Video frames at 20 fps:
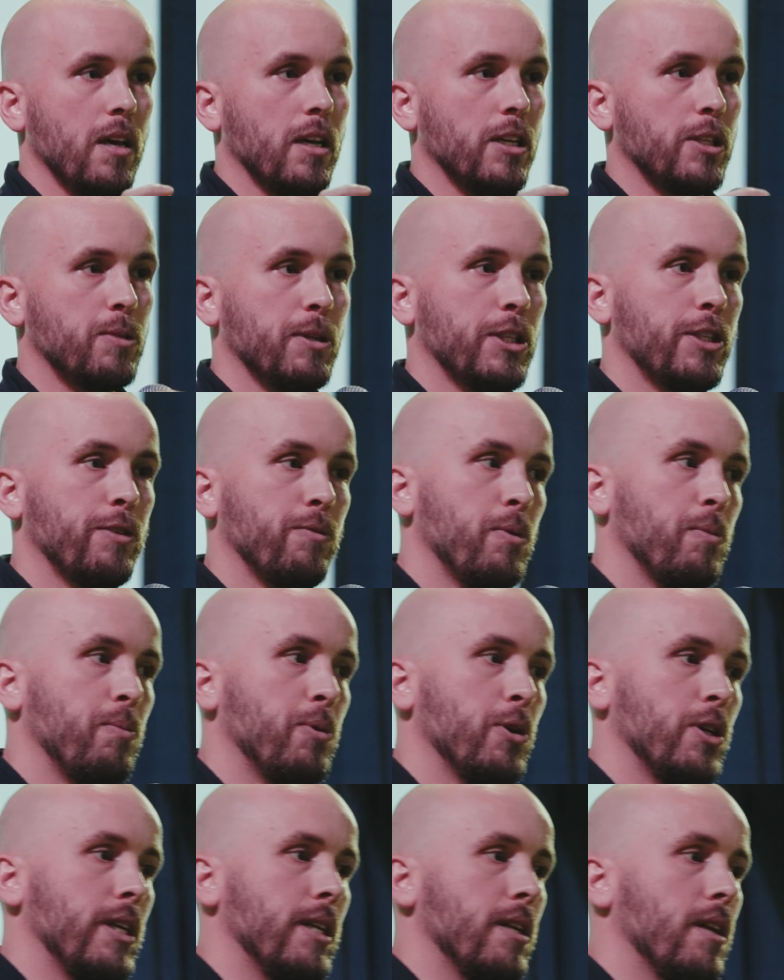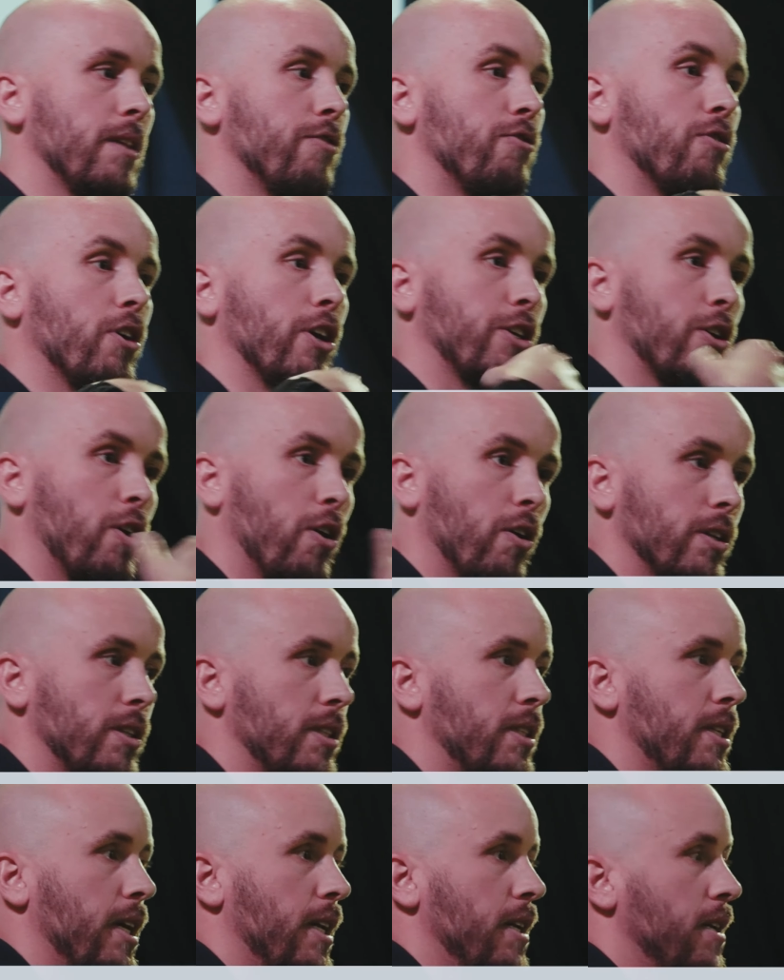especially if we put in the right
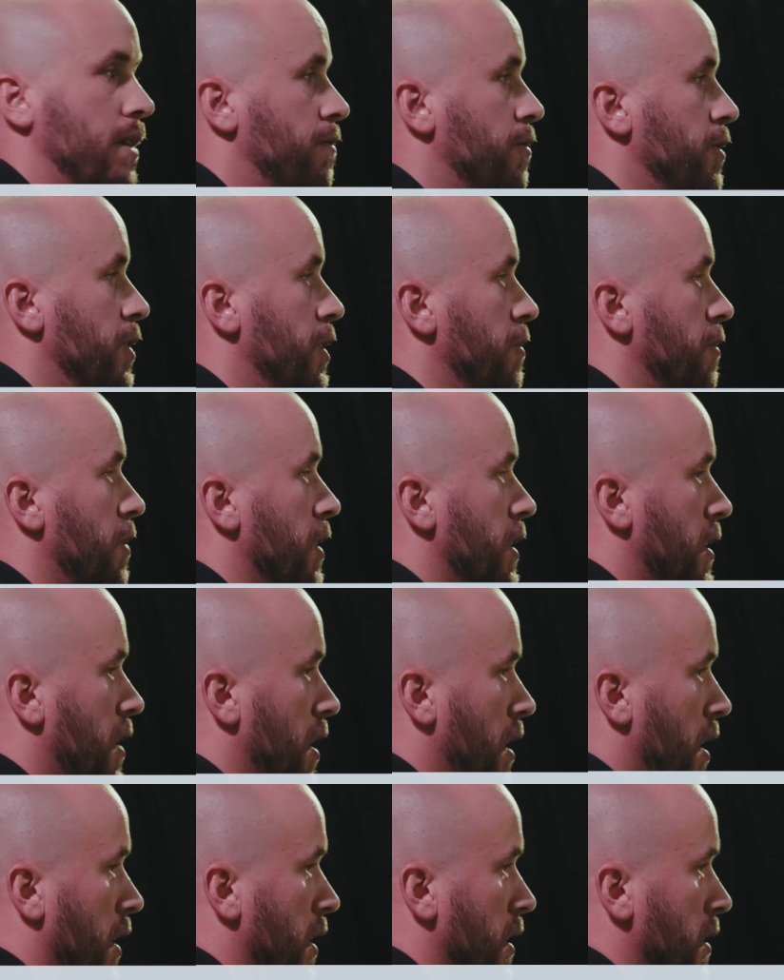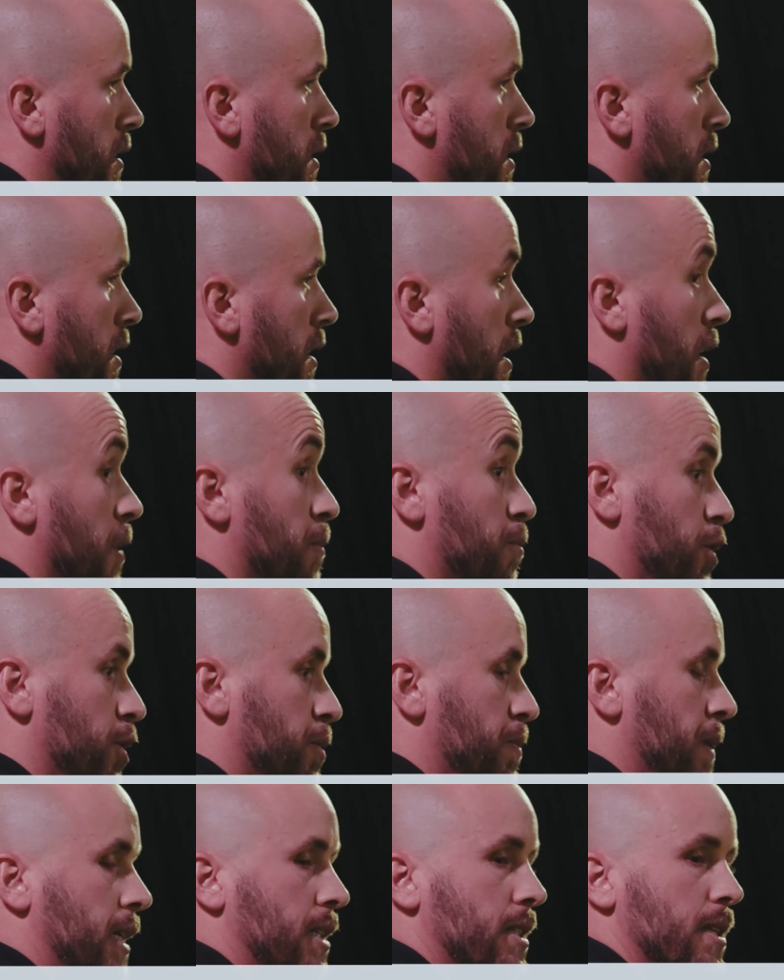content in front of the right clients,
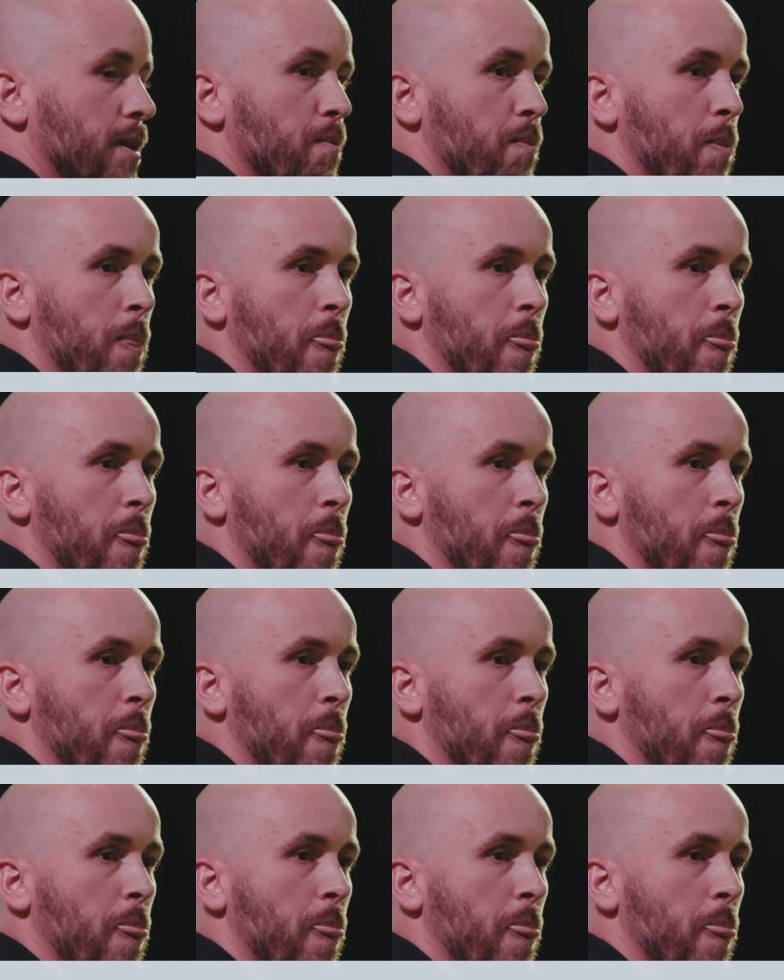prospects,